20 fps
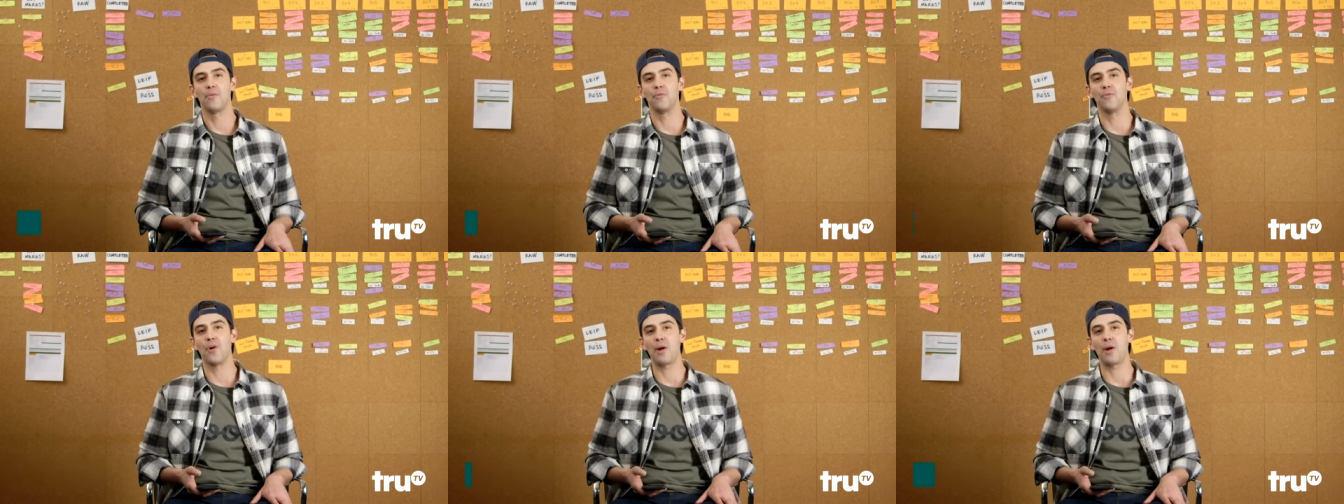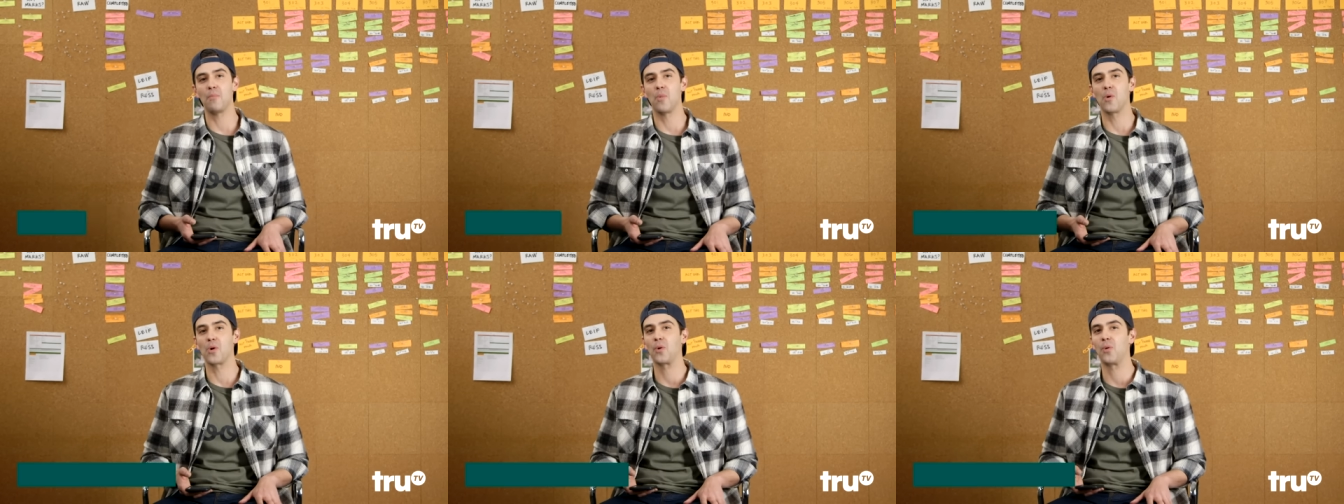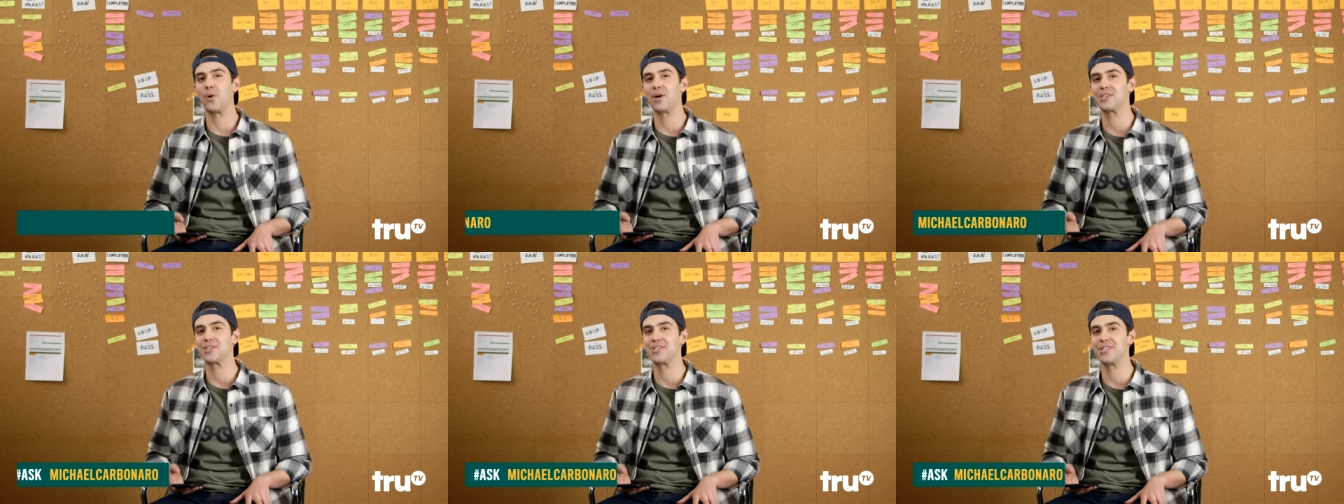Write more
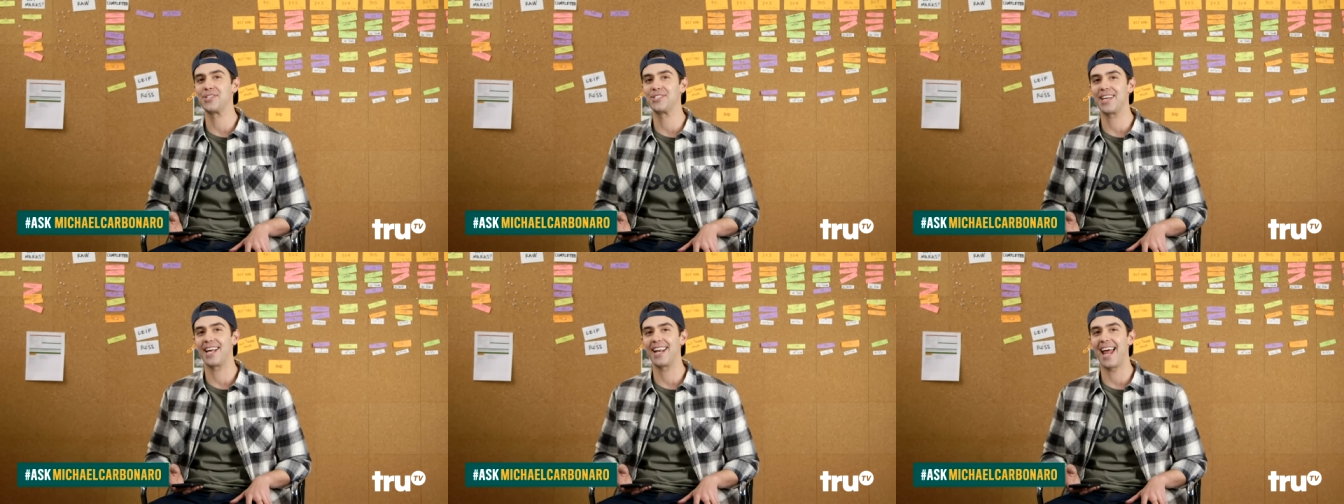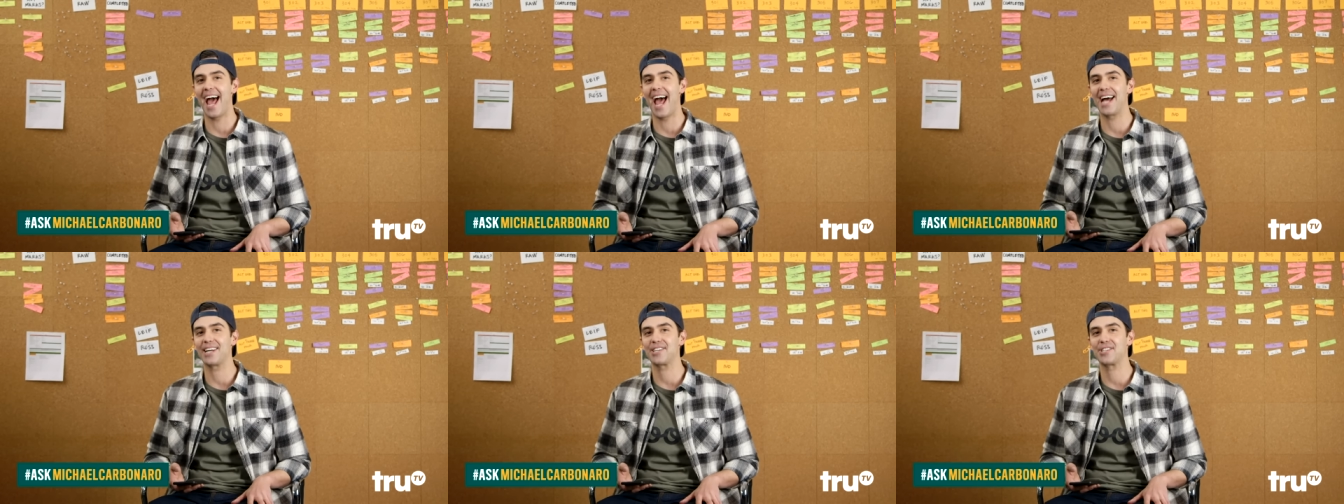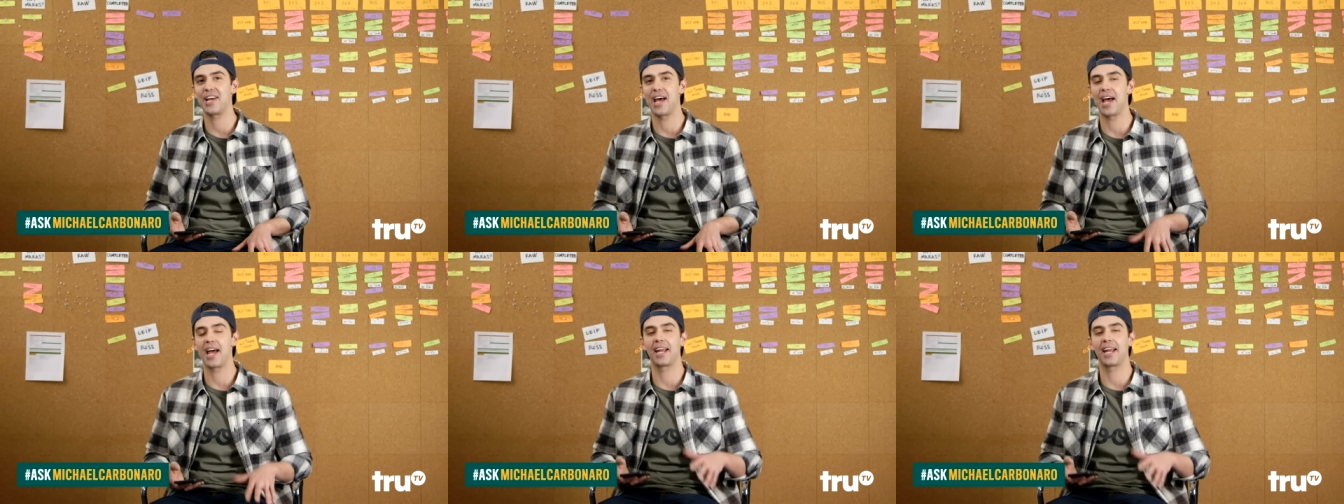questions at
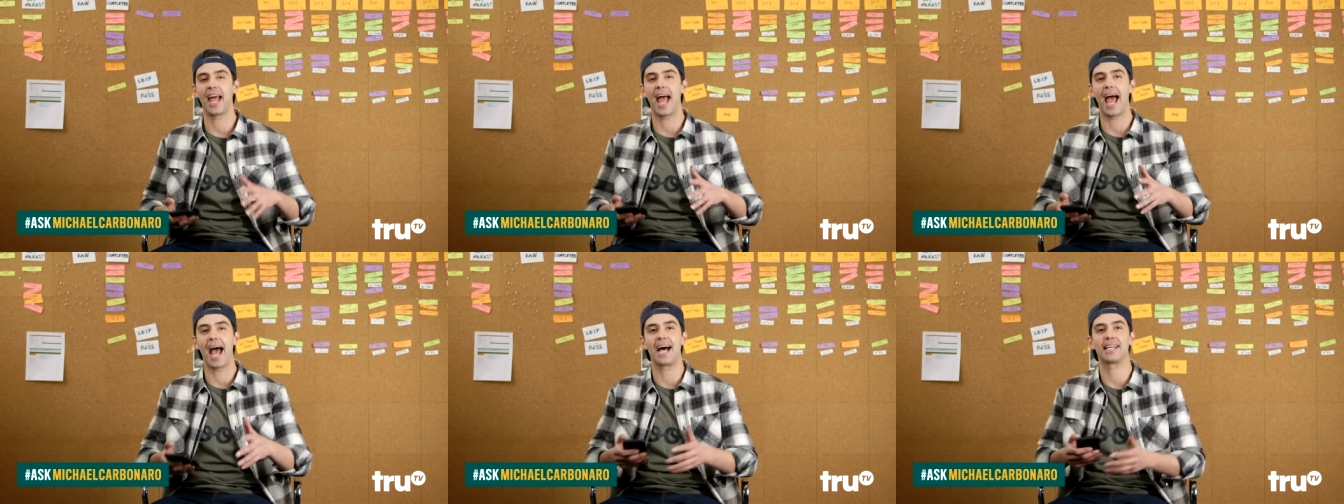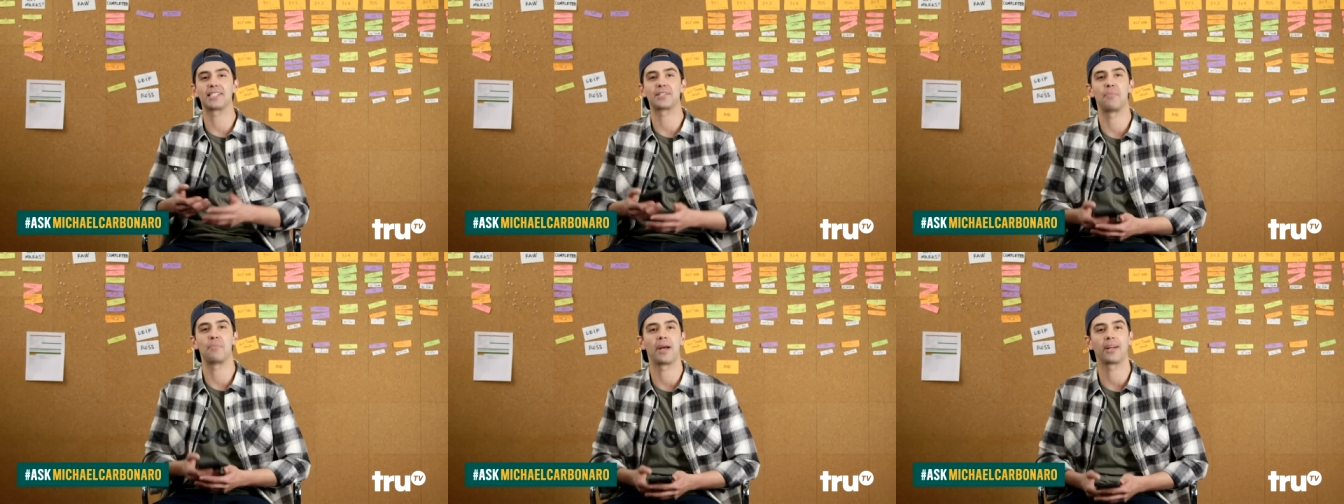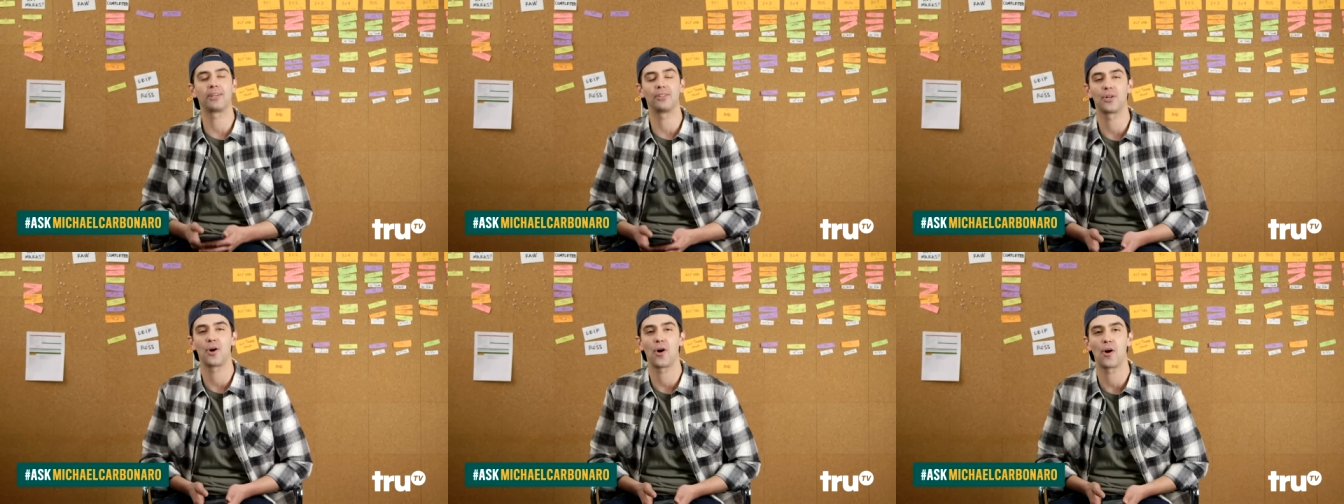
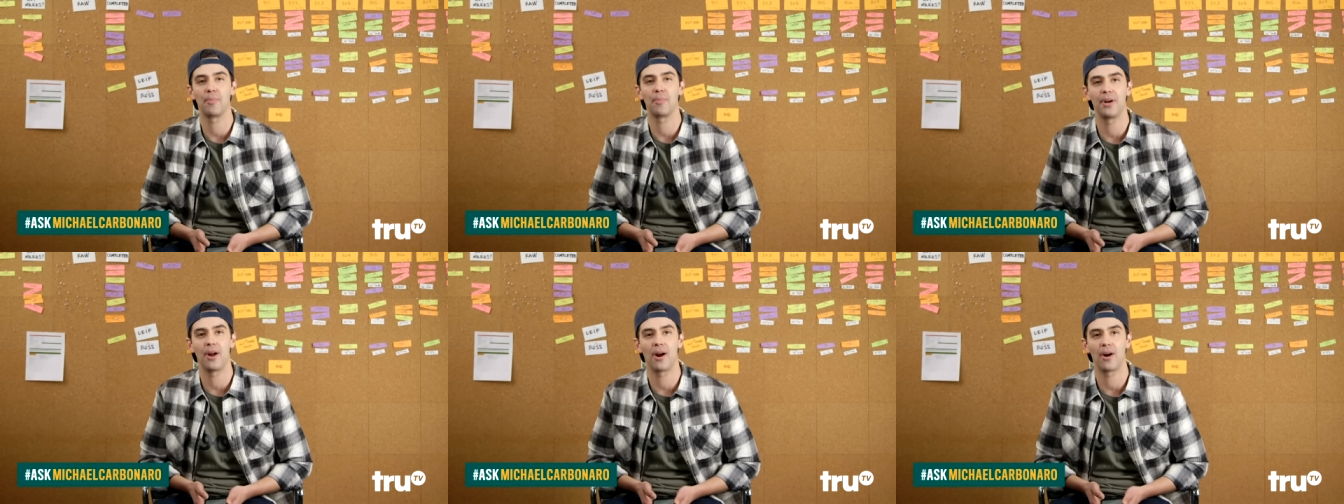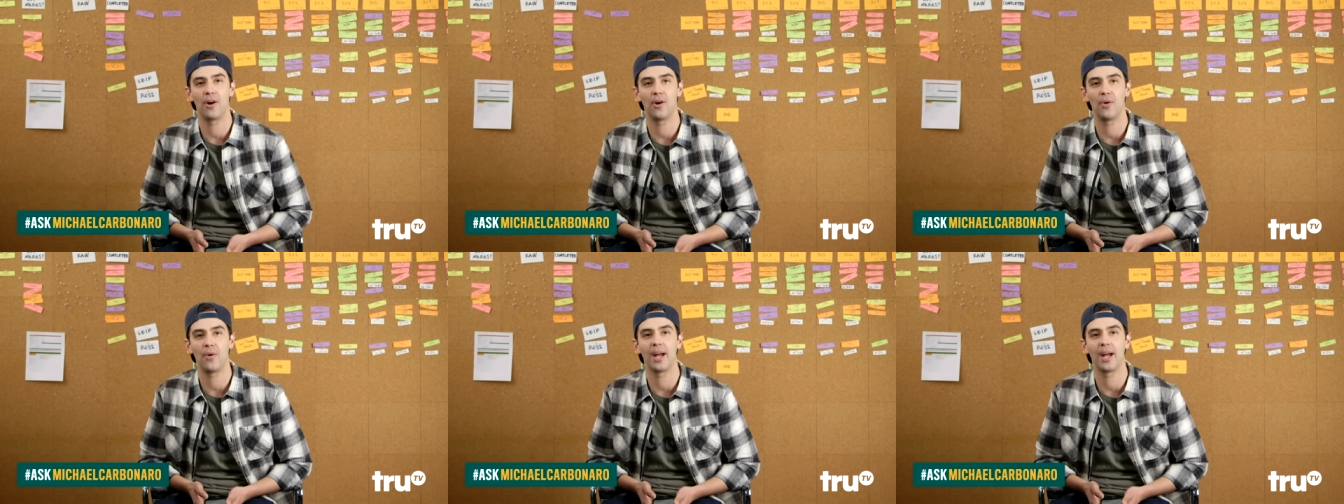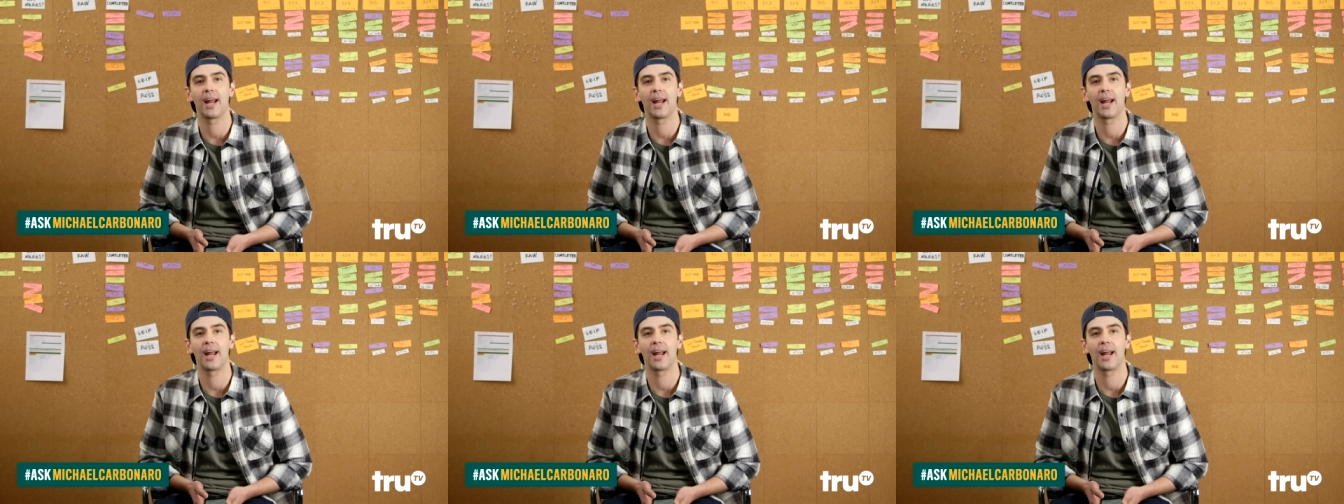#AskMichaelCarbonaro,